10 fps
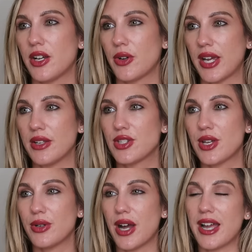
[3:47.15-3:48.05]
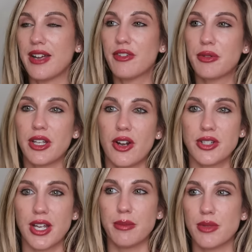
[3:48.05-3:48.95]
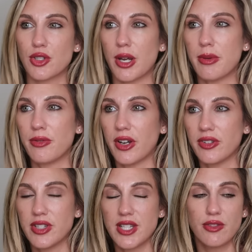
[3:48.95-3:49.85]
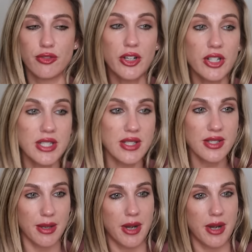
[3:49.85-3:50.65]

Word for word: okay, so I have a really hard time describing fragrances.